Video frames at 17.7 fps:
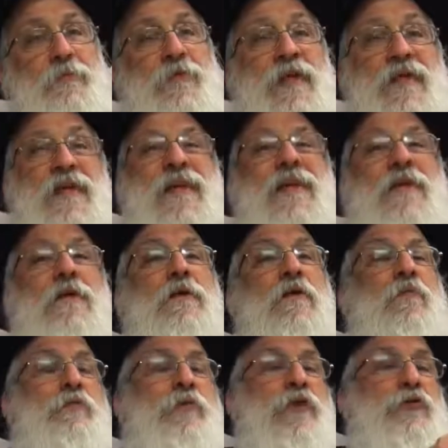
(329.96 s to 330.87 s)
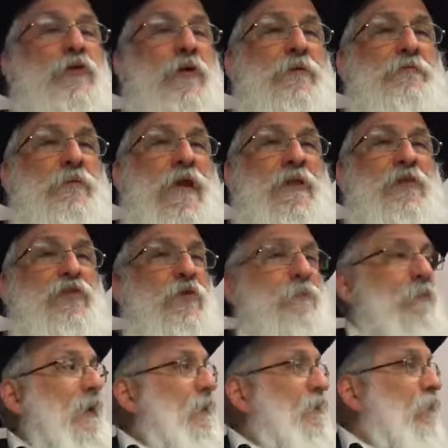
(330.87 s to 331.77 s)
Meaning, between man
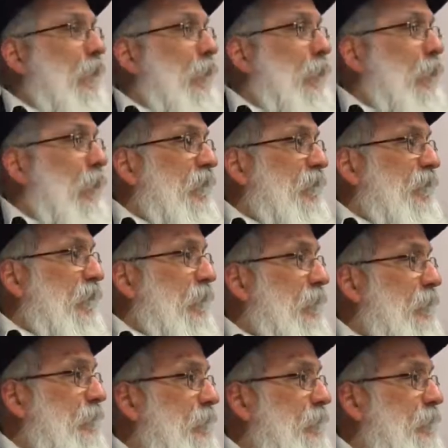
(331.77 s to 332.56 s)
to man, they were awful.